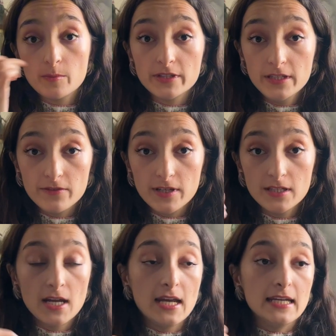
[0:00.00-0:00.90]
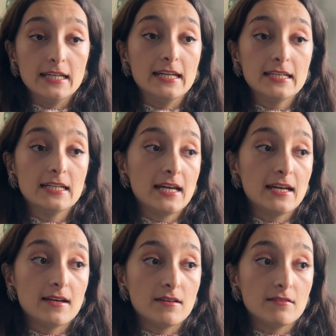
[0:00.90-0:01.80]
believe in it,
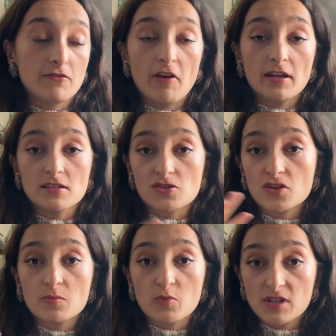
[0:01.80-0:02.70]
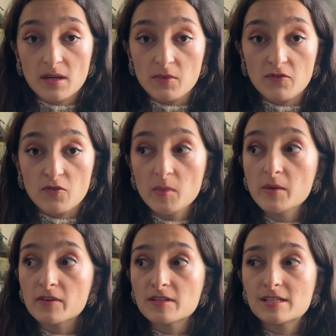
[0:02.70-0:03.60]
the fact that it's going to protect me from
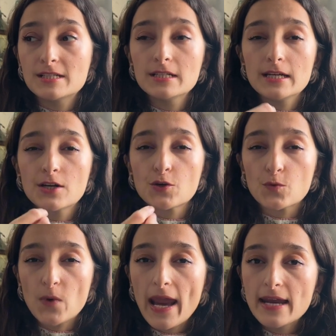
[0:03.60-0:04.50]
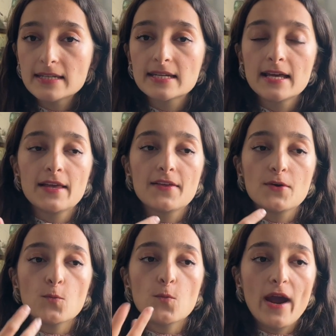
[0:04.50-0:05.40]
evil, it's still a great
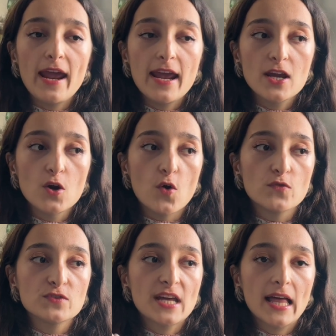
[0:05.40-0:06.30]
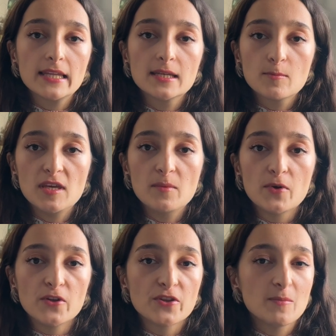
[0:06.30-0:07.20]
way of telling
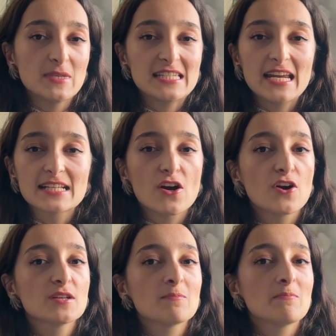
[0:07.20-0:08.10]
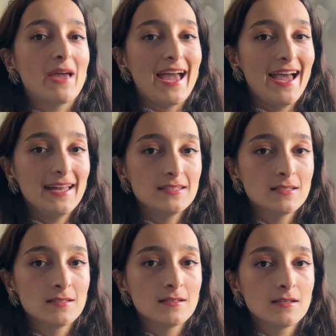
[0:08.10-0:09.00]
people that mistakes aren't bad.
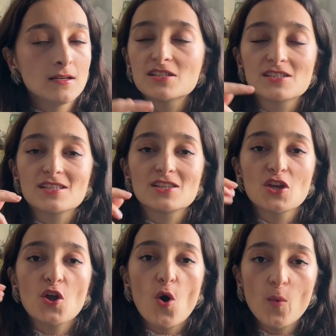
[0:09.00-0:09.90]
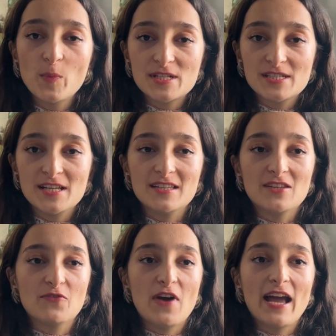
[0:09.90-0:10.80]
It's the opposite, the
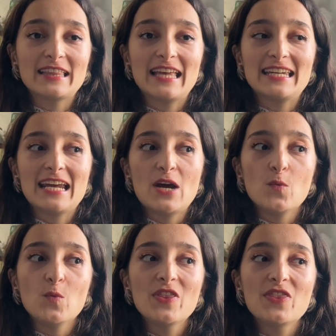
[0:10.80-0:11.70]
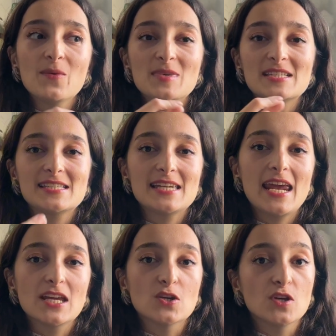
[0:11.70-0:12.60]
fact that with the
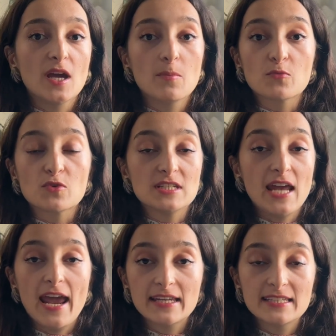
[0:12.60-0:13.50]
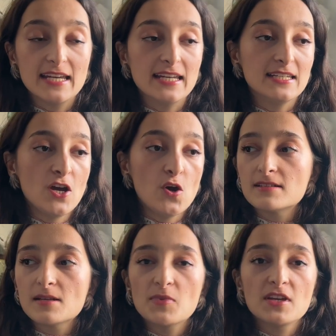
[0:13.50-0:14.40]
mistake you get protected.
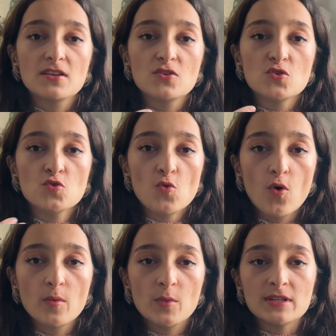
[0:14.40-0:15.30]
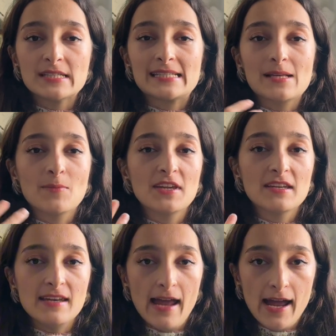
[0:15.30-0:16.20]
Something normal, it's
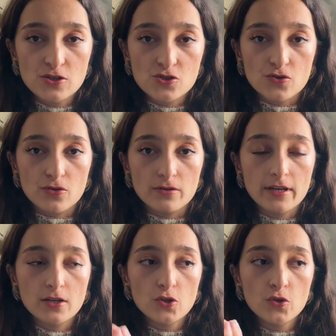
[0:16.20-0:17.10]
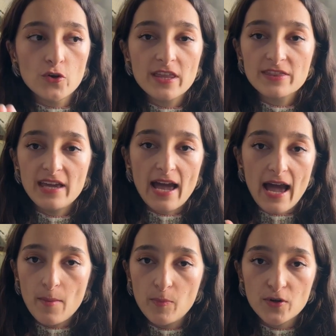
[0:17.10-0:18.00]
something natural. Like, look at the
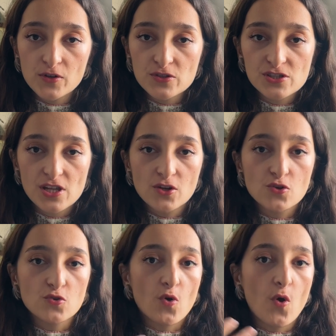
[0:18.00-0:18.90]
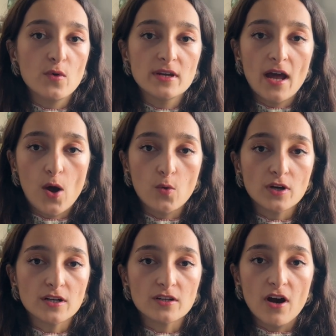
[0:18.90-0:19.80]
apples that grow in
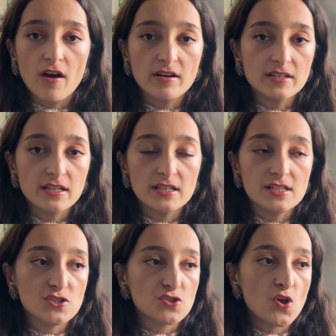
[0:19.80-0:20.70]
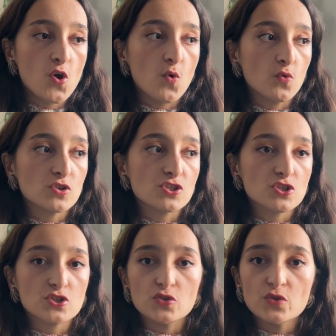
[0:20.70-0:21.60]
our gardens, or
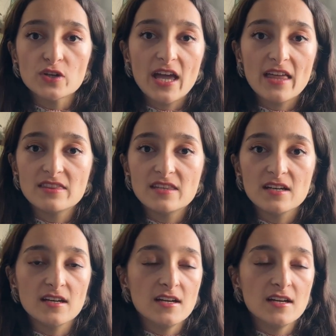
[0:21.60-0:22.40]
just look at the